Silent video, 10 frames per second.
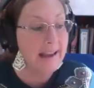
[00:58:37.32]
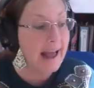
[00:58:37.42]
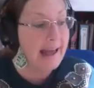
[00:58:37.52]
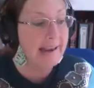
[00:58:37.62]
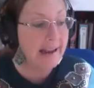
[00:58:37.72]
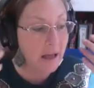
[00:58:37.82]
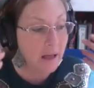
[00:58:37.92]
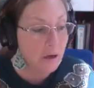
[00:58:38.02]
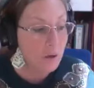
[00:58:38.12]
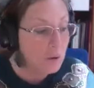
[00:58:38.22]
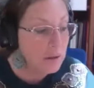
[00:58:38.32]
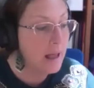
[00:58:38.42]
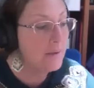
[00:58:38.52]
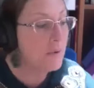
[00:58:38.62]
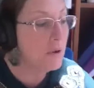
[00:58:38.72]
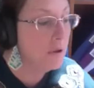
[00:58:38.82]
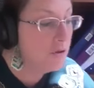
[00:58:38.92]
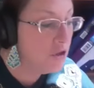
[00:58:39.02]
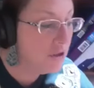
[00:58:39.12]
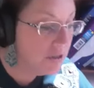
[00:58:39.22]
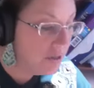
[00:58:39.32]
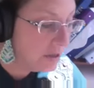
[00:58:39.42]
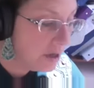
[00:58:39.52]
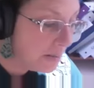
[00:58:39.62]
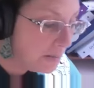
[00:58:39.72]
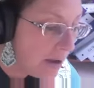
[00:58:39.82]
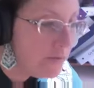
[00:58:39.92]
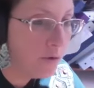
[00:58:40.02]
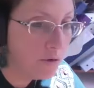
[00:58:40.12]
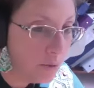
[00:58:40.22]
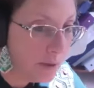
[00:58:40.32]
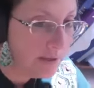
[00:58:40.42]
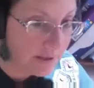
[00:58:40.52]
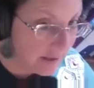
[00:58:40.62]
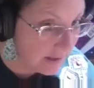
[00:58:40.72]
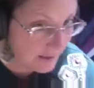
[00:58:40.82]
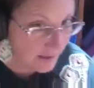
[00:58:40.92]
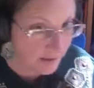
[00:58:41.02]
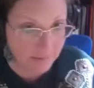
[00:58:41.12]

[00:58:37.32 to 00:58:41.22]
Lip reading: at a new level, just a month or 2 into this